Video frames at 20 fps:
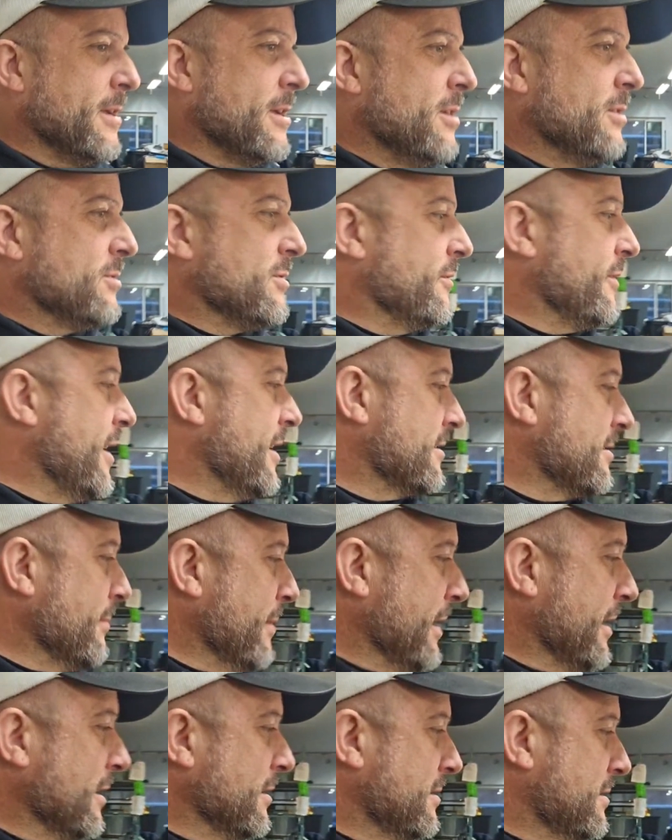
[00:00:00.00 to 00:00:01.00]
So if you had
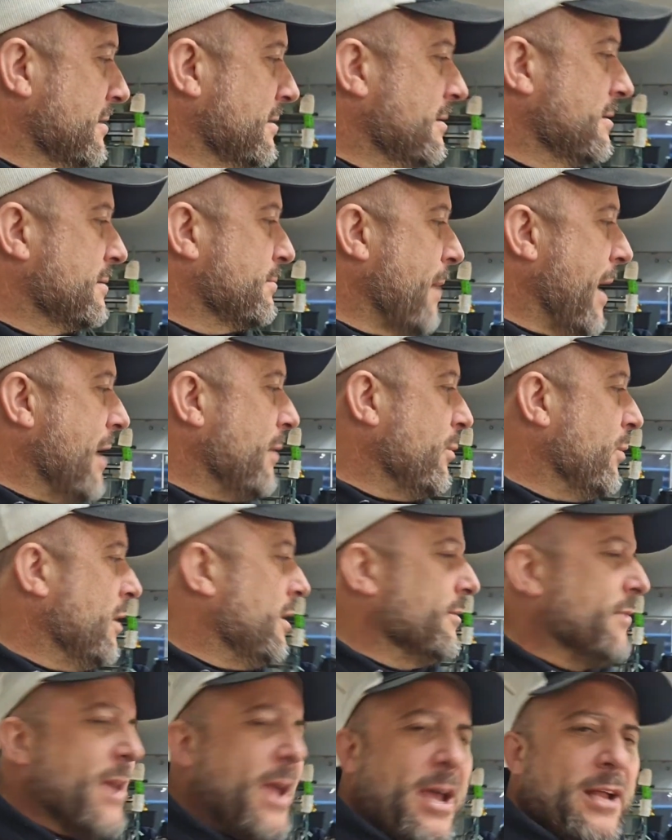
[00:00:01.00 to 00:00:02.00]
somebody could spot
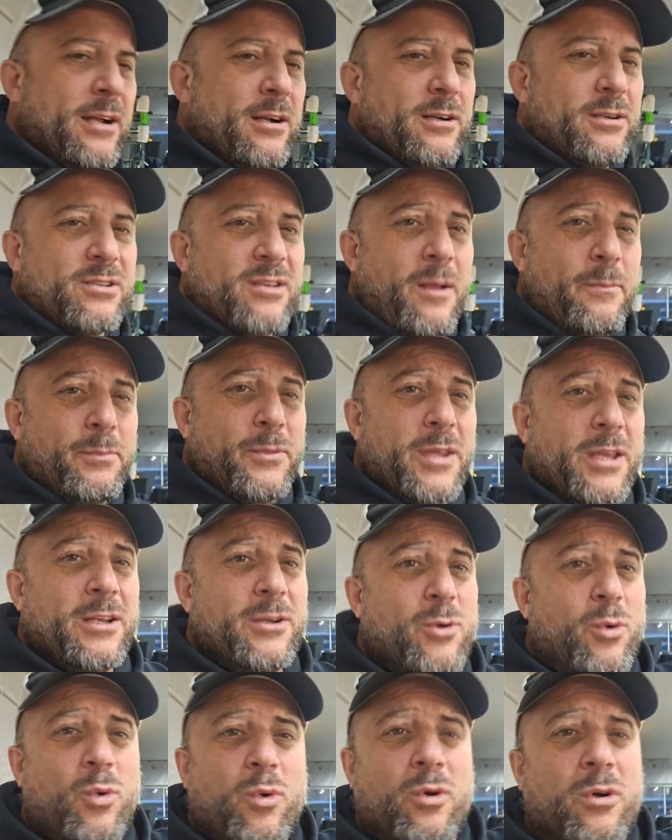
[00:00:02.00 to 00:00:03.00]
weld that or something,
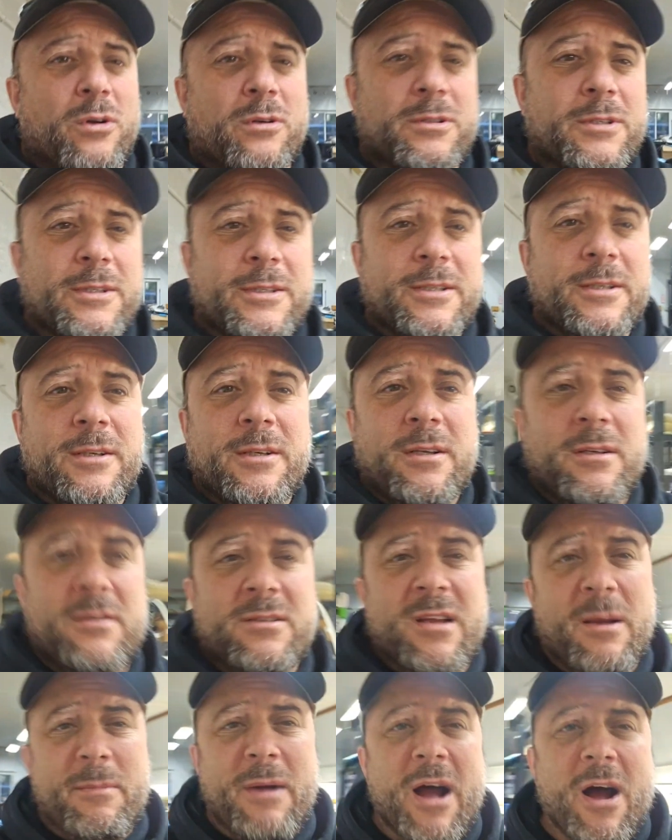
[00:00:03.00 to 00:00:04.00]
or
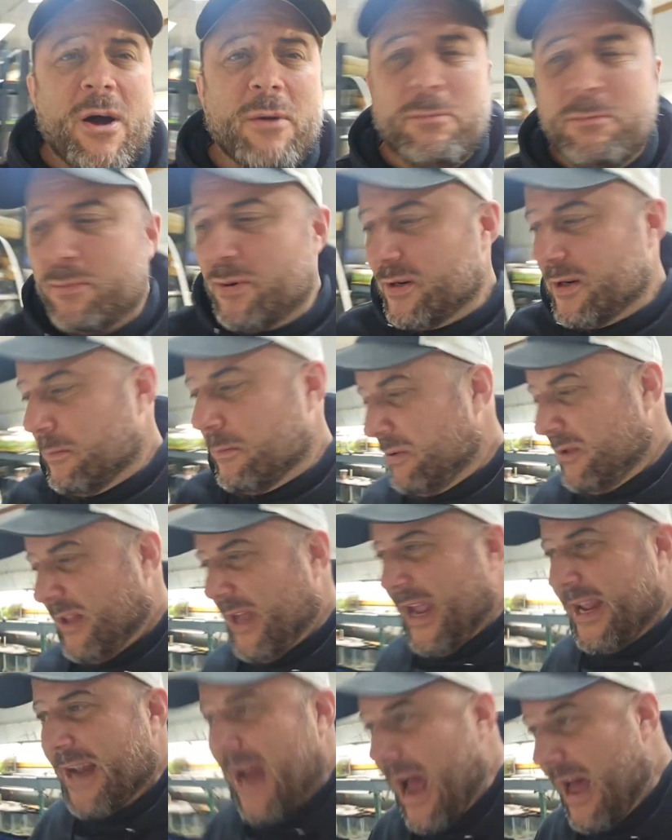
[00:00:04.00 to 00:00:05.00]
somehow put a
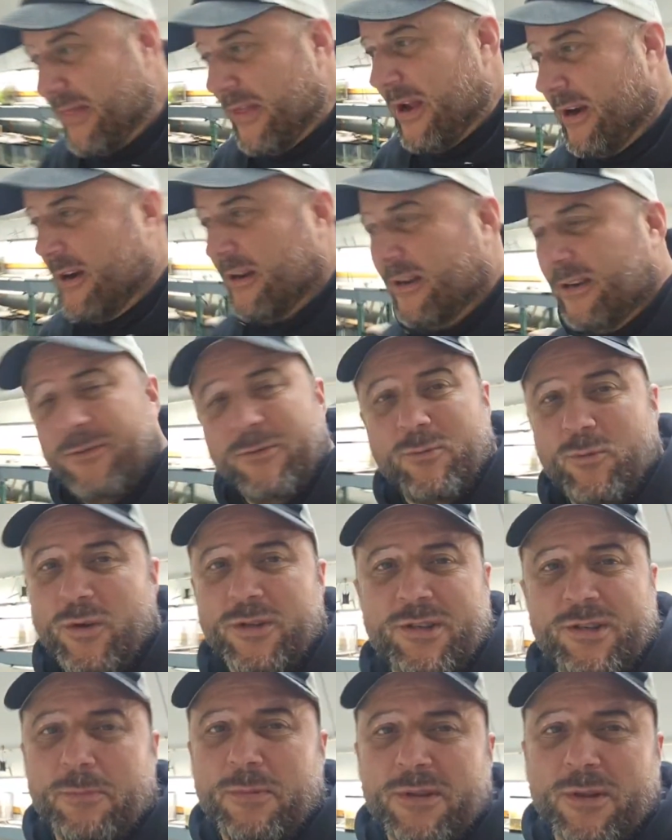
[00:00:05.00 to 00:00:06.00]
plate on there, and then
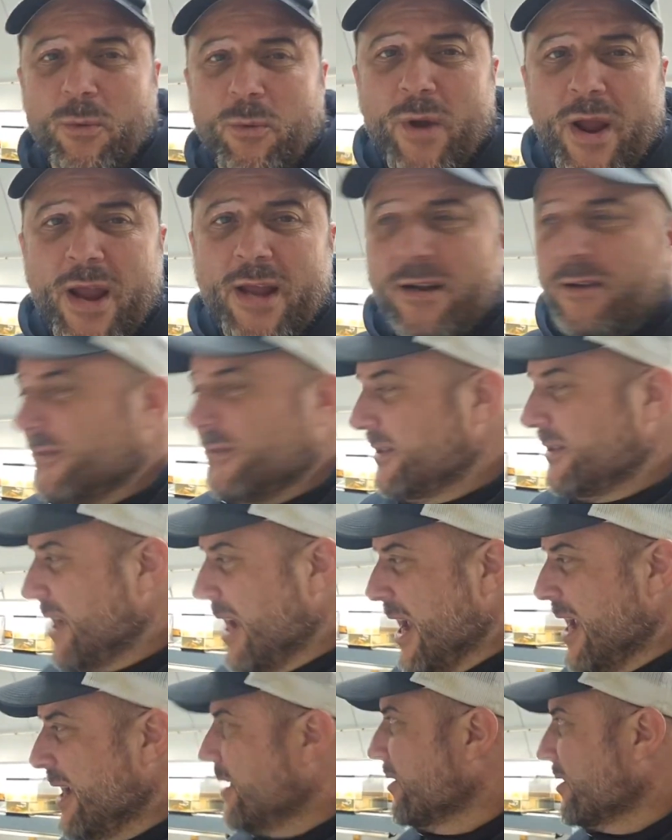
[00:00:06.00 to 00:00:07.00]
once you put the weight of a
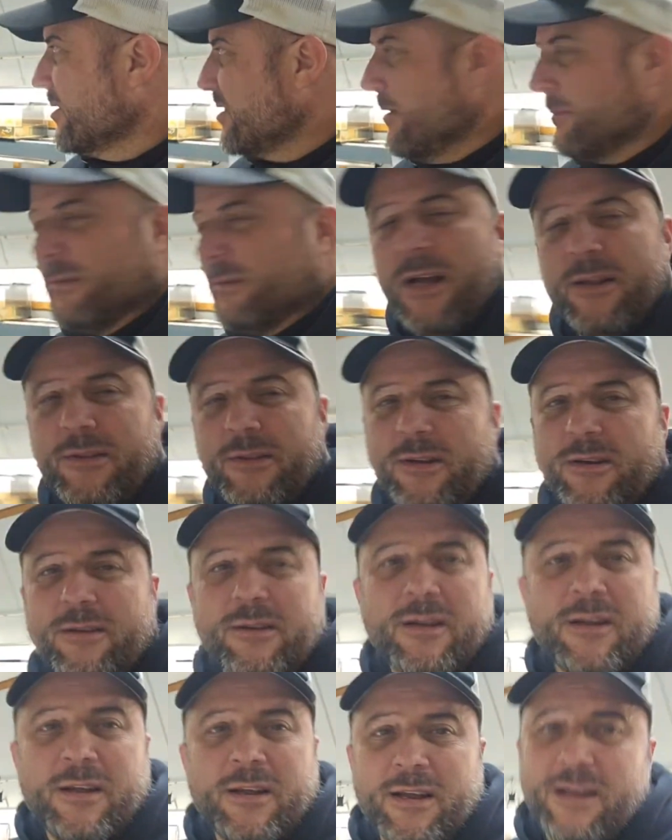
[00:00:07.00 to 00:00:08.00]
tank or something on there,
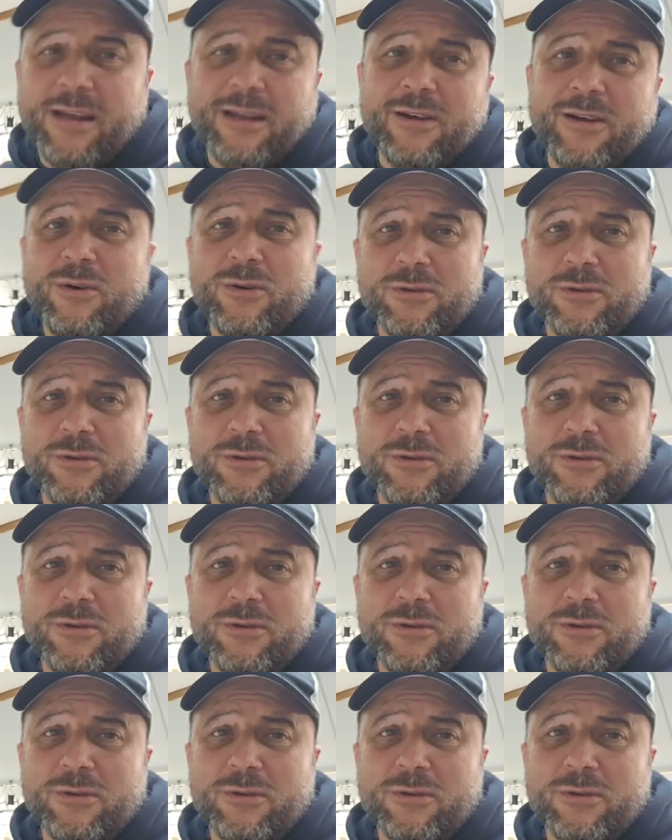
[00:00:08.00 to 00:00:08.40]
it ain't going